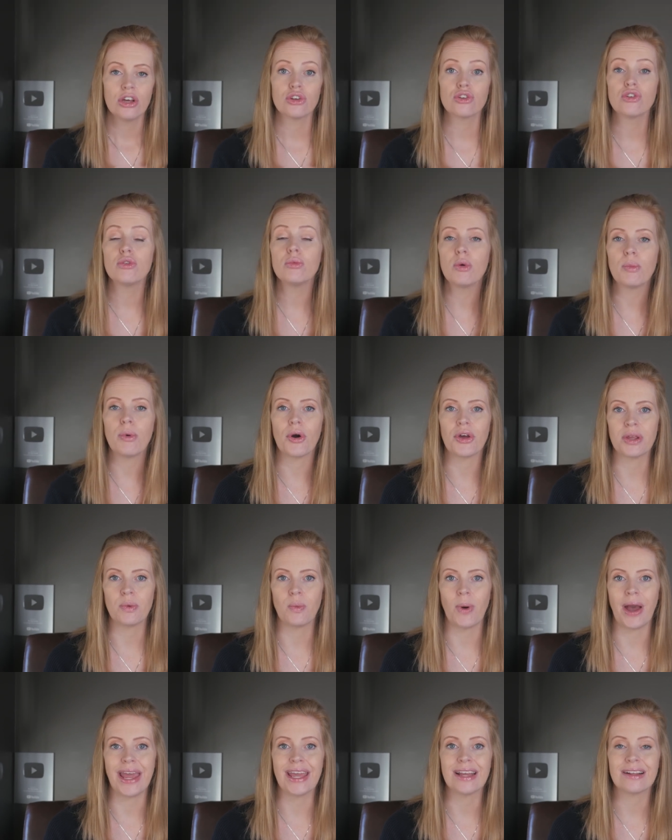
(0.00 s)
normal body
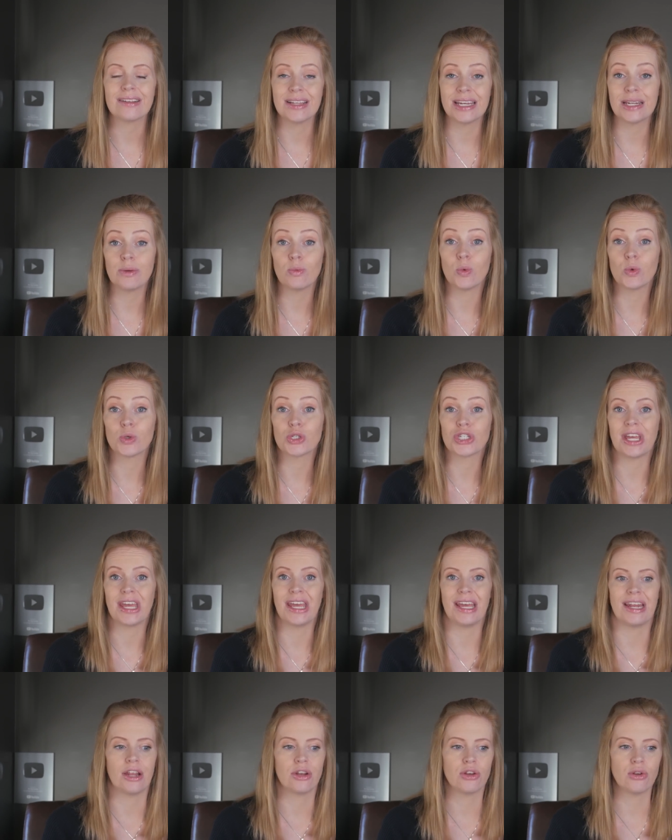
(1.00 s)
weight, clean water,
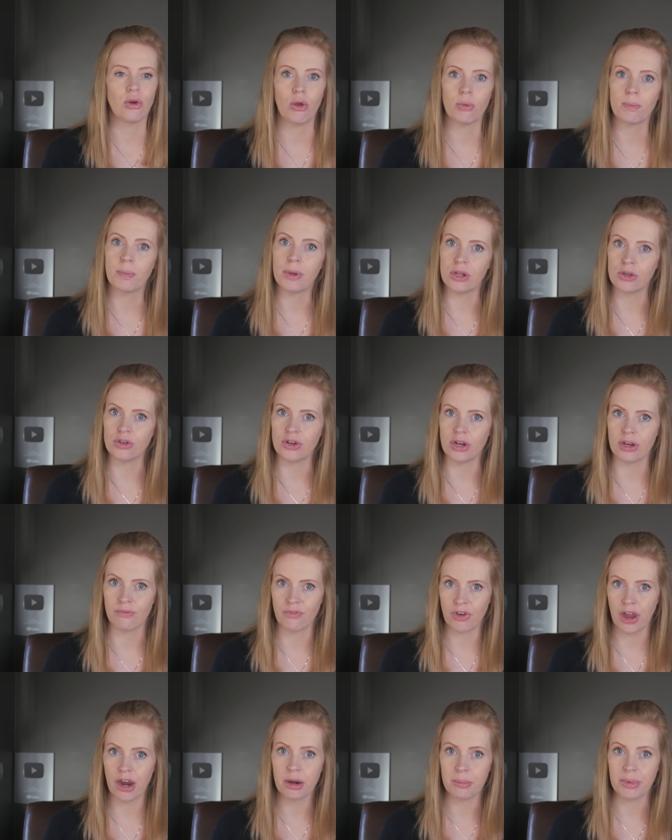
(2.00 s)
and a non-polluted
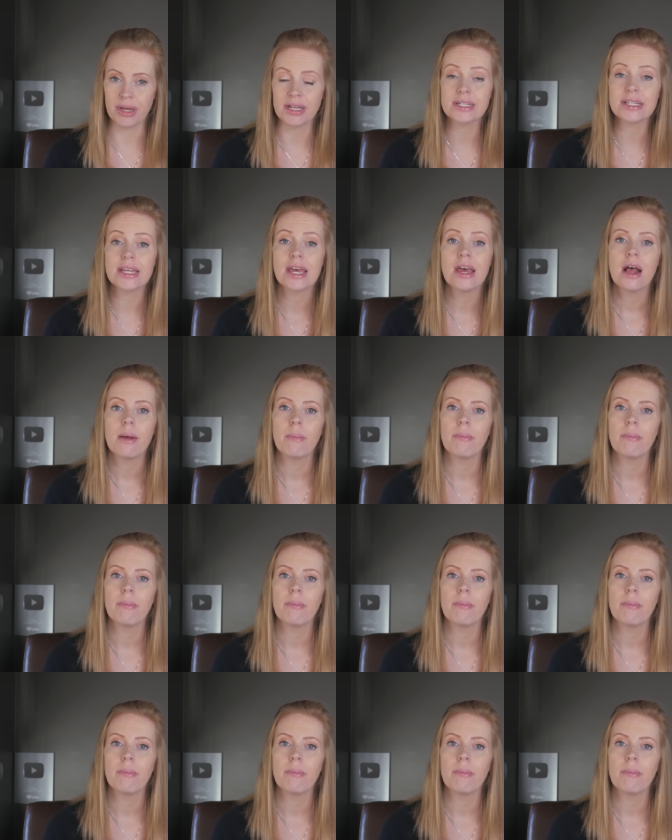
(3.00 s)
environment,